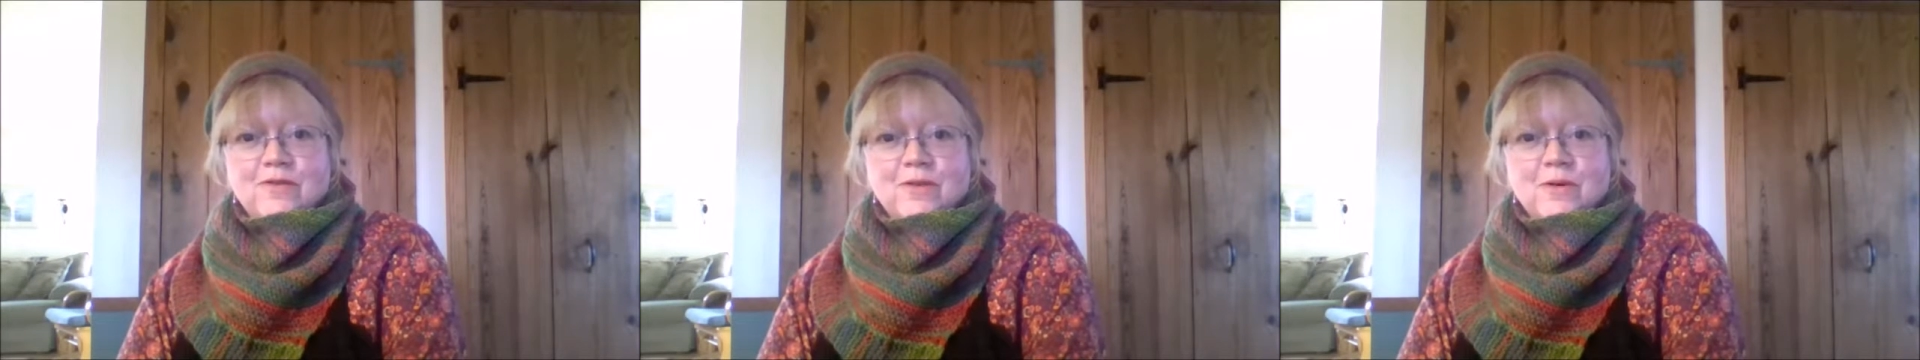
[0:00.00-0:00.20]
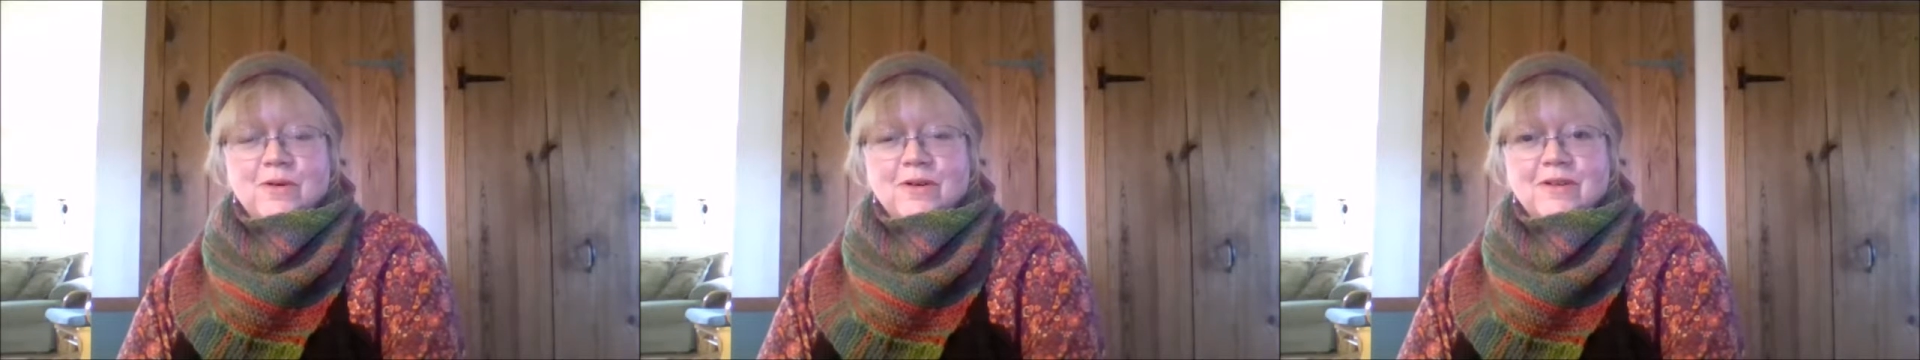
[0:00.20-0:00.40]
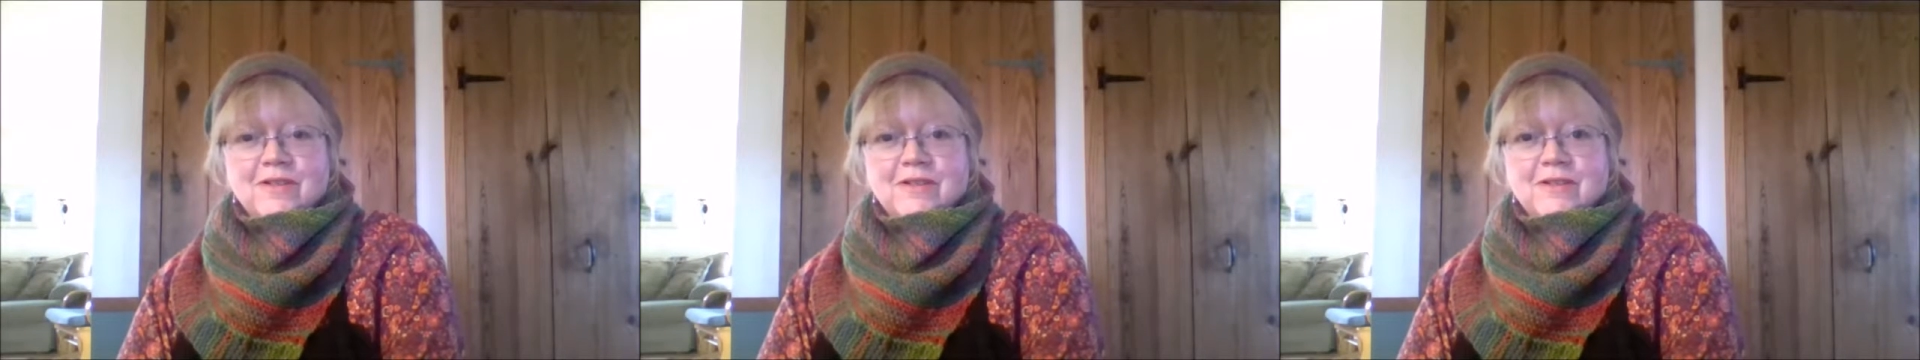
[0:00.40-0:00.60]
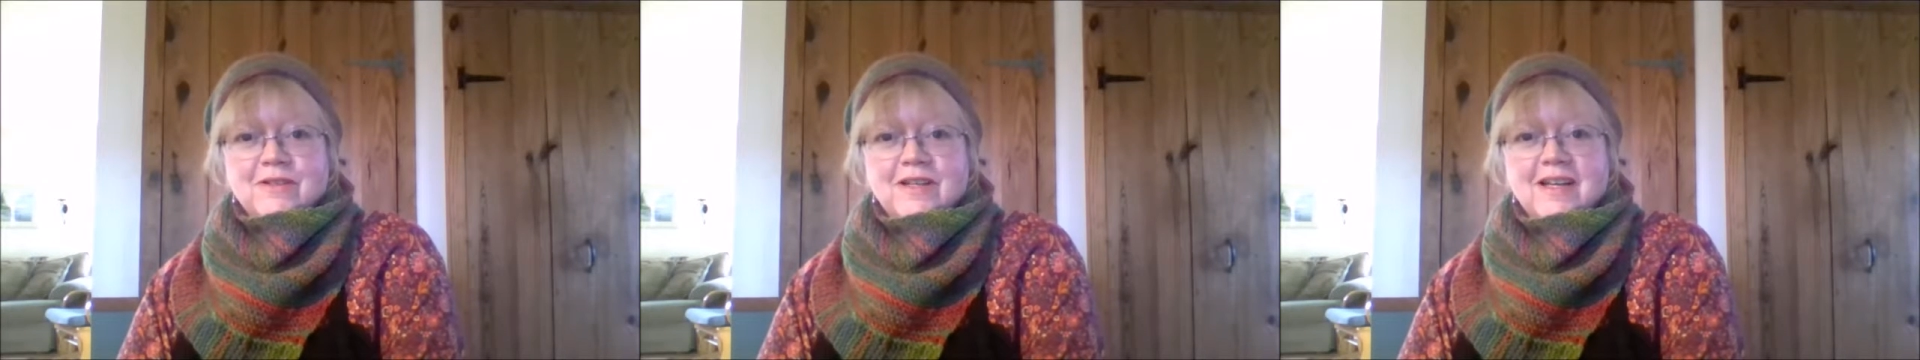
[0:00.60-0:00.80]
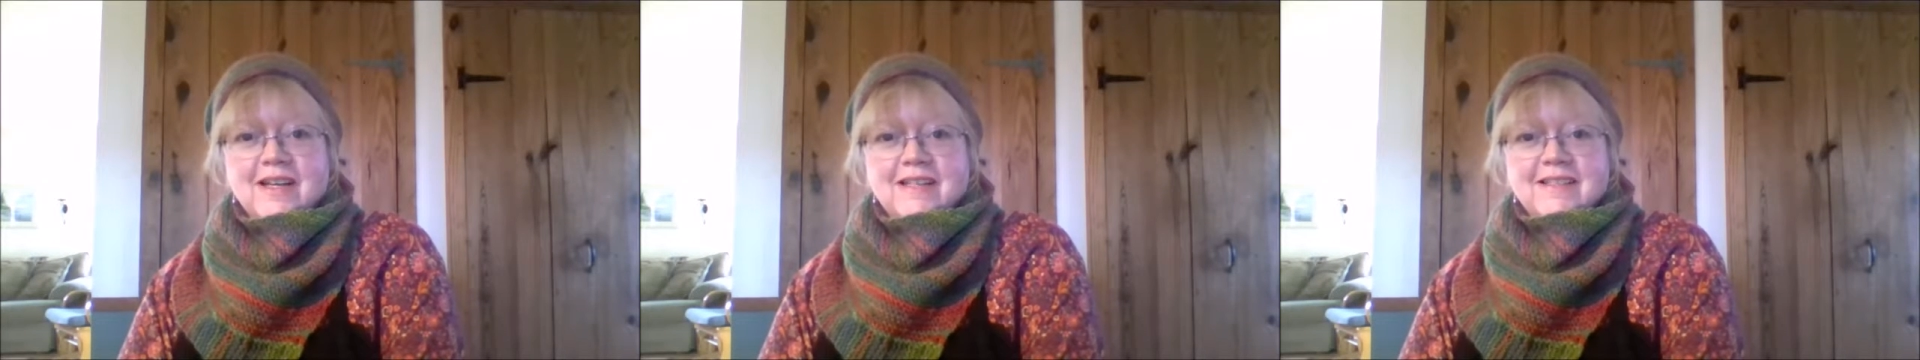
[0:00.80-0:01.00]
for
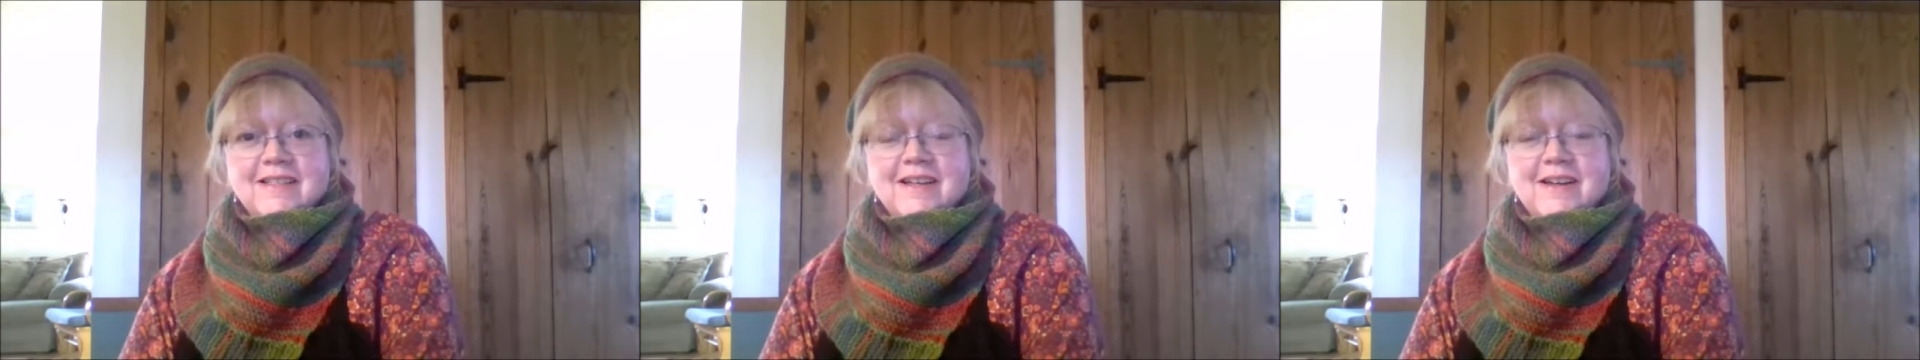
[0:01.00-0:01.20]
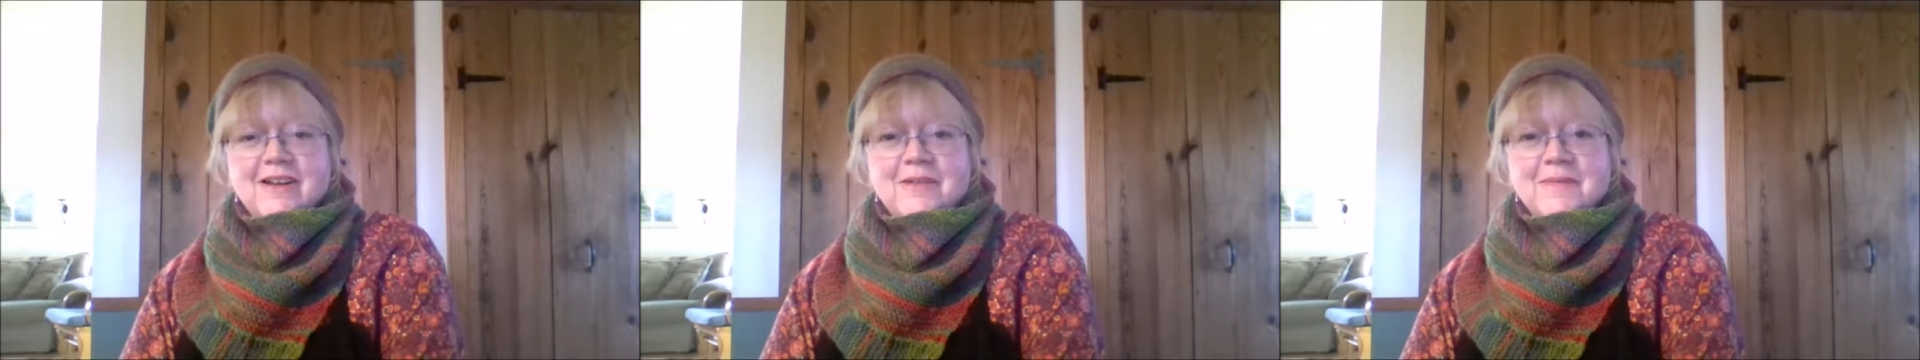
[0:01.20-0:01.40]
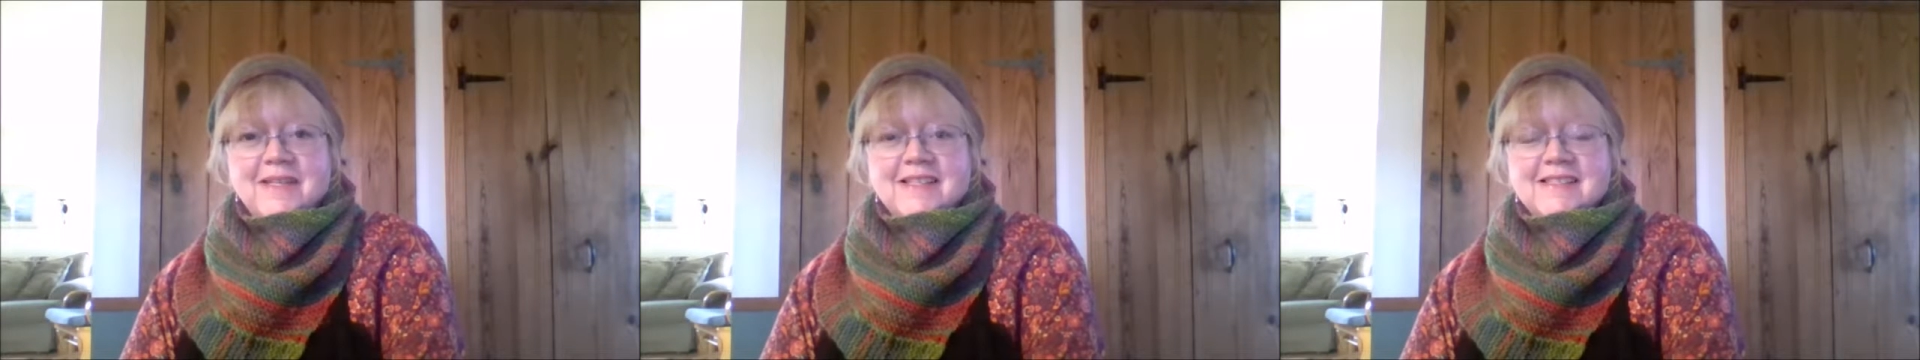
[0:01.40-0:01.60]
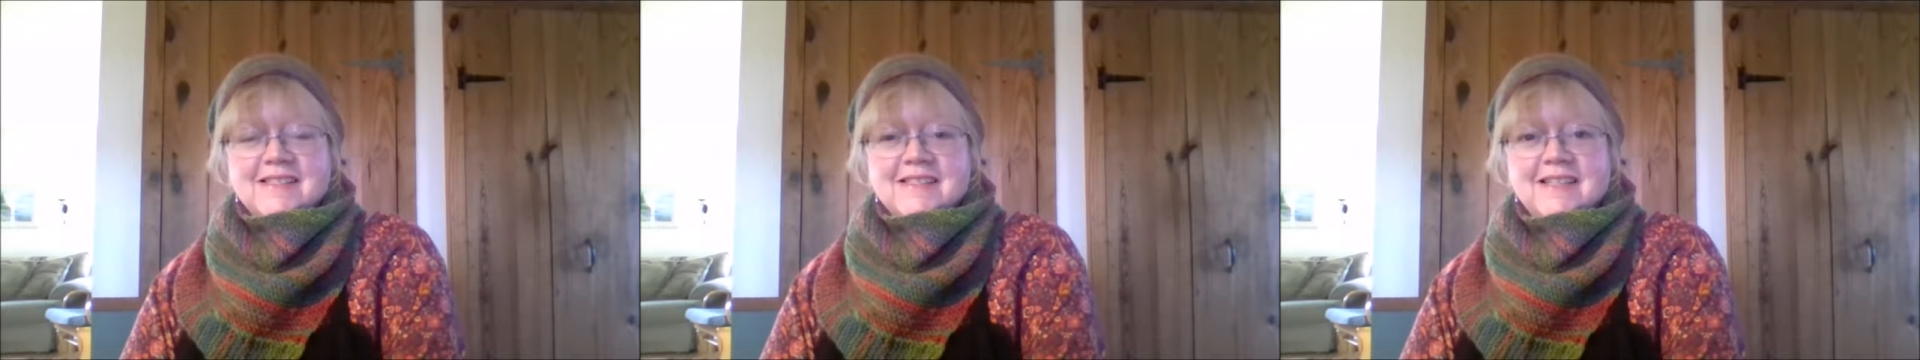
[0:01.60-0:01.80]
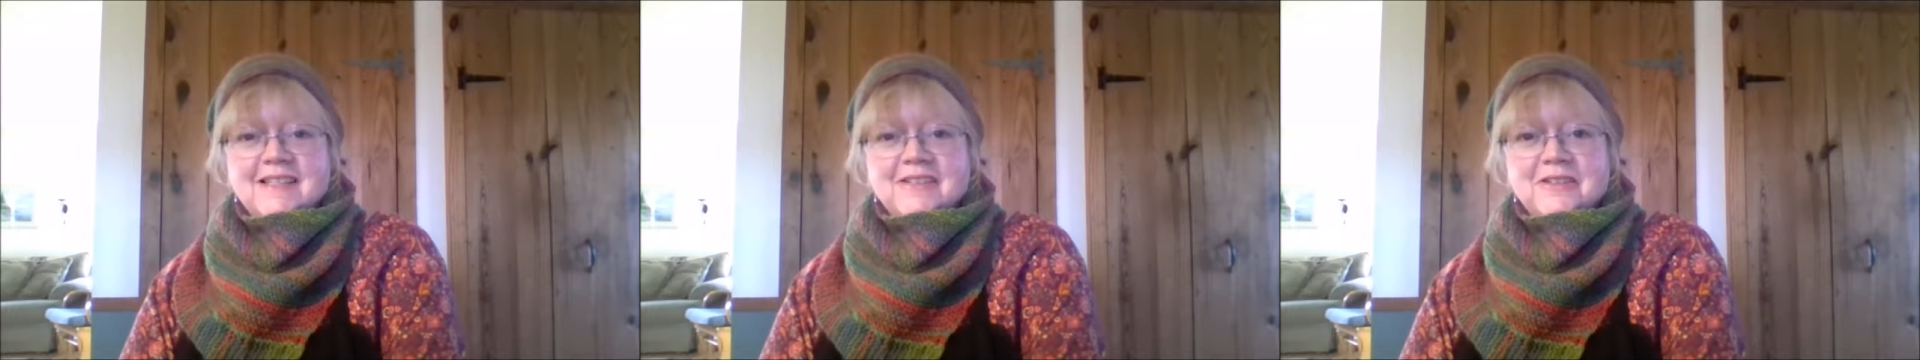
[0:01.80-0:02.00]
your kind
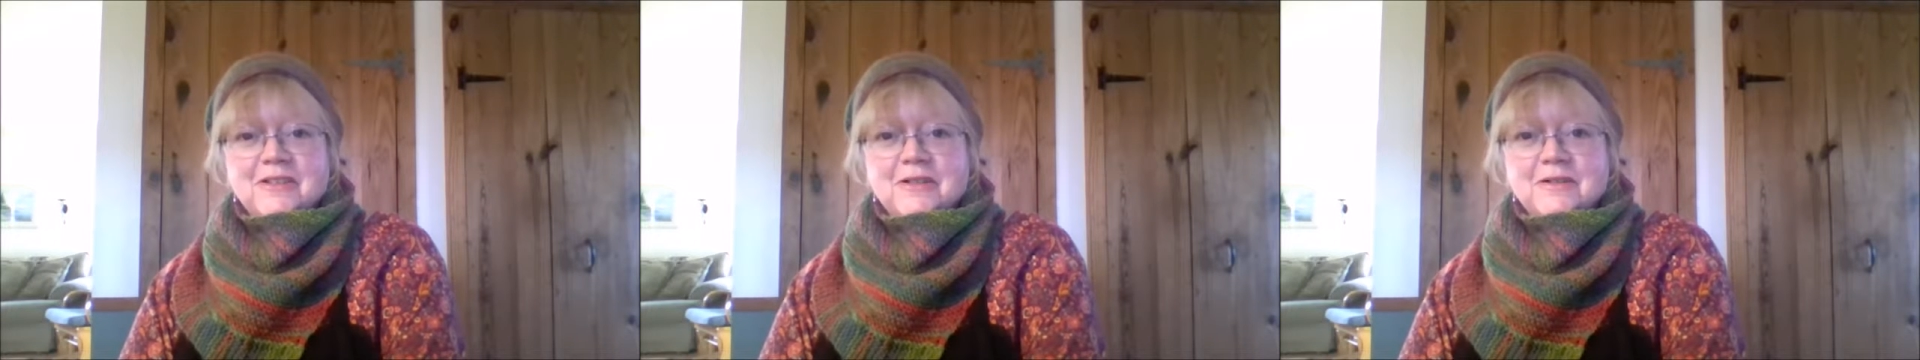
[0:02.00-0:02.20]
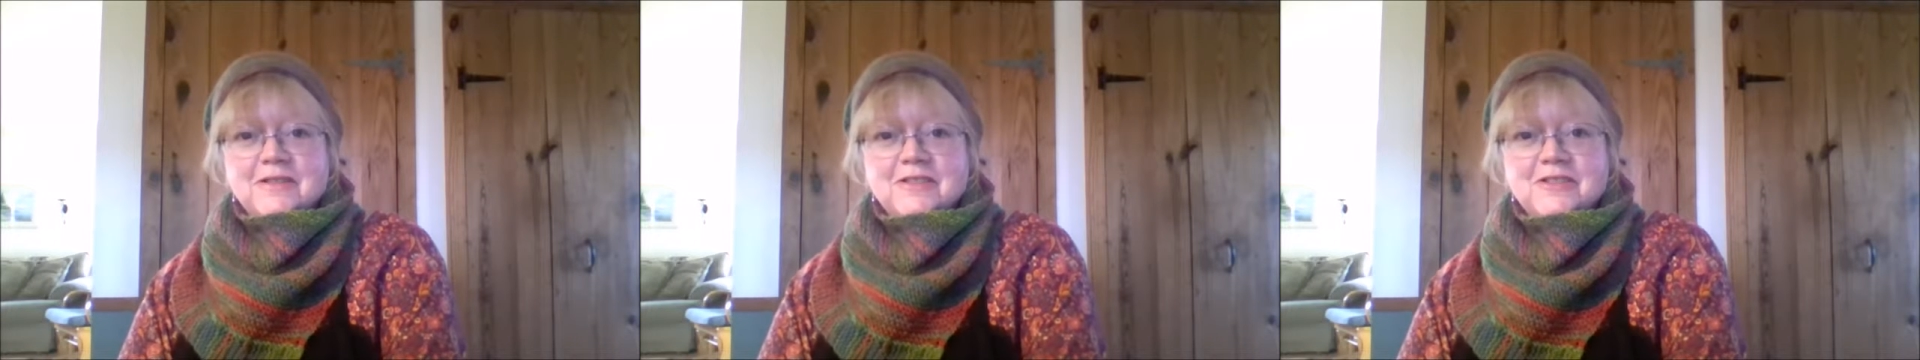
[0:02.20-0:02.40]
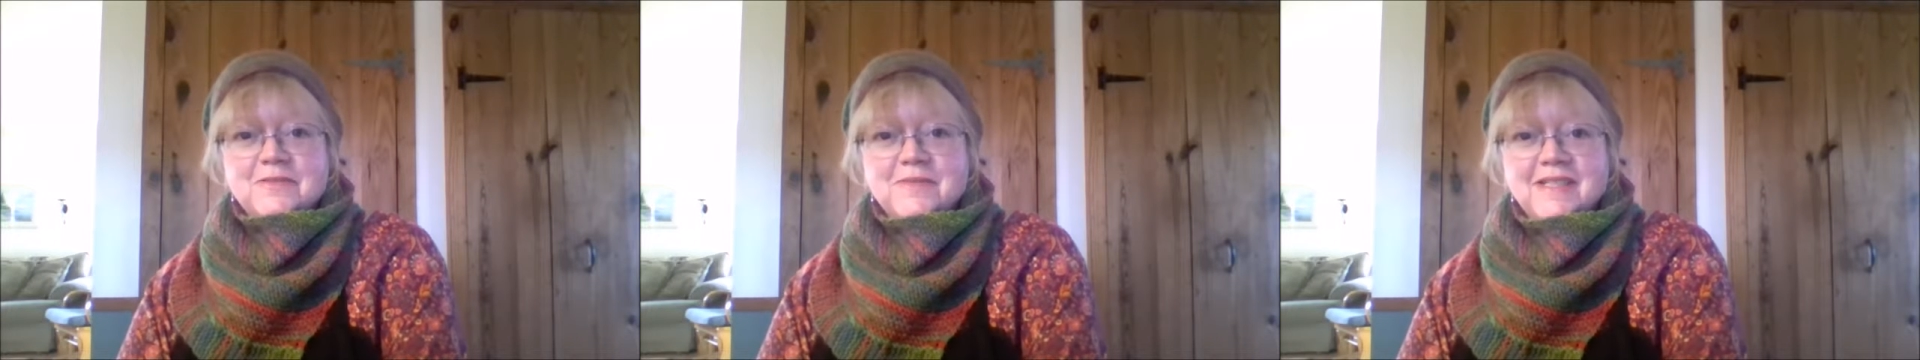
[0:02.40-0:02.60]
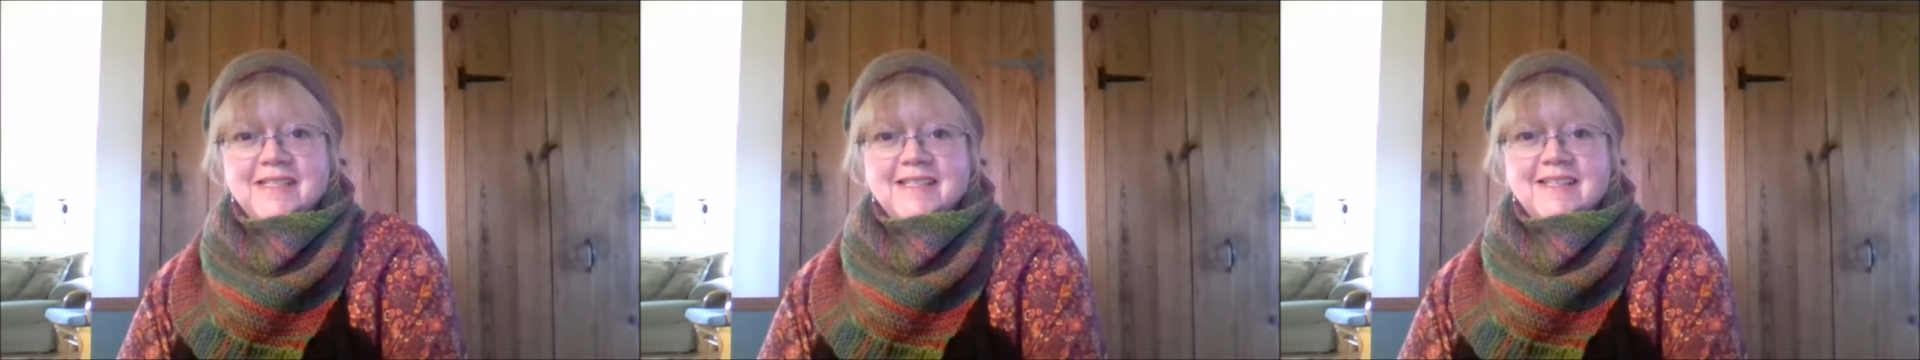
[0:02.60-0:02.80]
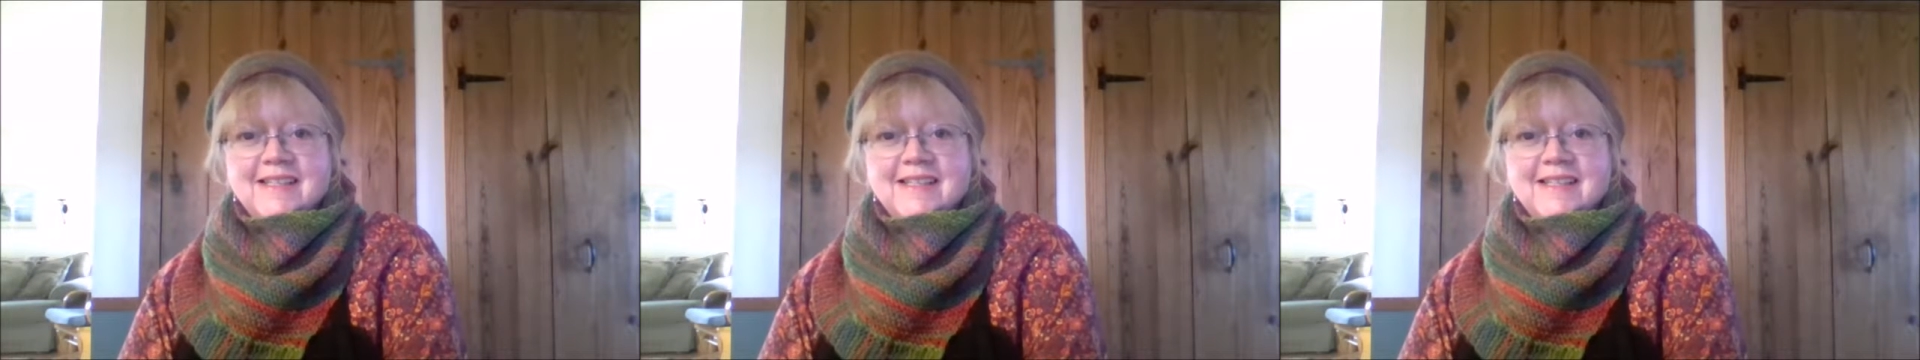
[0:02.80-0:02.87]
comments and encouragement